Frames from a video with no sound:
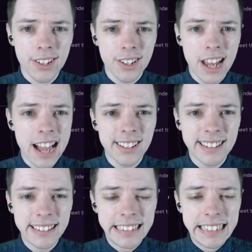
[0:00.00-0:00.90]
hasn't
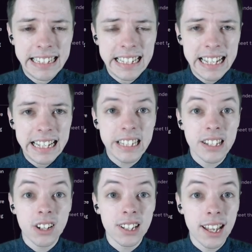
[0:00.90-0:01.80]
started
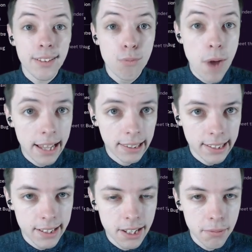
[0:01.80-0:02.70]
life well in
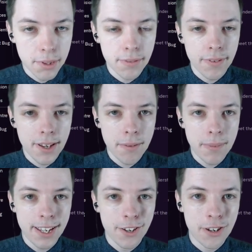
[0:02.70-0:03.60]
terms of making good
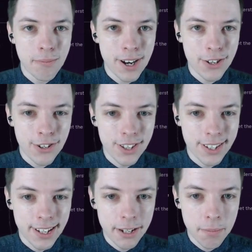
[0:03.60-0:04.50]
impressions to the side,
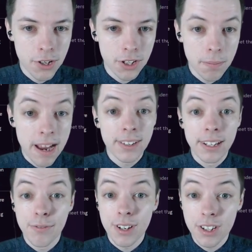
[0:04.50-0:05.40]
because apparently Francis
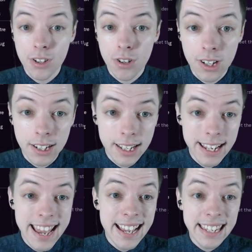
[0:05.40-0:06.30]
Coquelin said
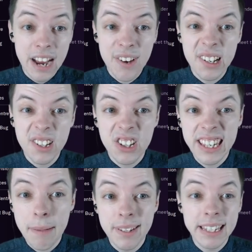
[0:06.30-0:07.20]
Gary Anderson kept the
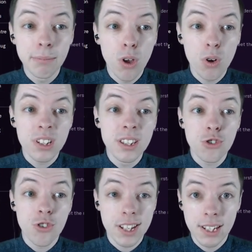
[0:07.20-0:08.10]
team locked in the
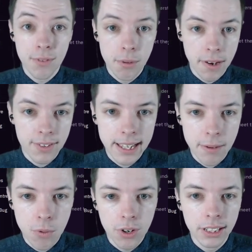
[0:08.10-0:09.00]
dressing room after their 1-0
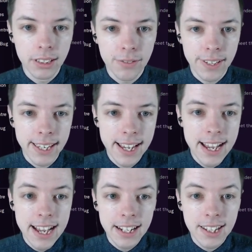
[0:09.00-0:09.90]
defeat to
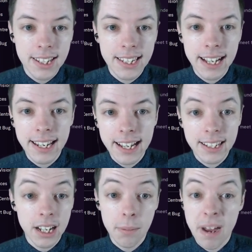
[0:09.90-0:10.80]
the second XI.
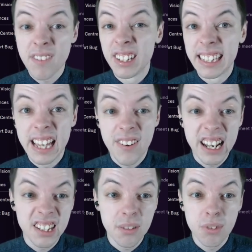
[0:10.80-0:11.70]
Apparently Gary Anderson was
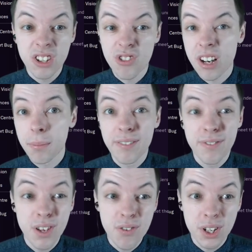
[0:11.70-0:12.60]
incredibly
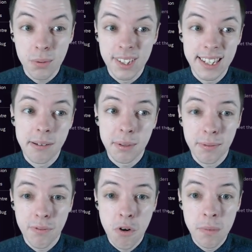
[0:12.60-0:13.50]
furious with the team's
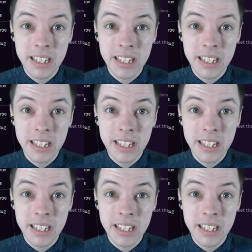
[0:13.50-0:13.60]
performance.